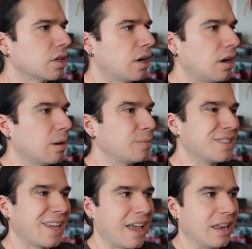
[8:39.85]

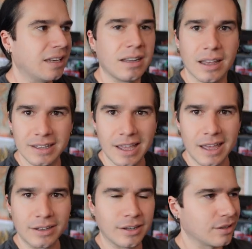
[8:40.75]
COM10
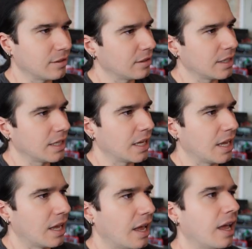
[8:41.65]
again.
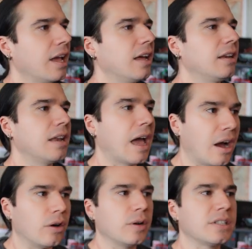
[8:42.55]
And
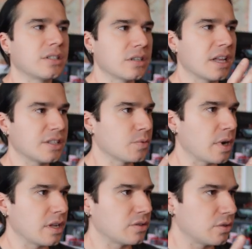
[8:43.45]
now it's, it's
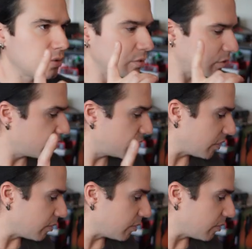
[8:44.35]
ready to, to do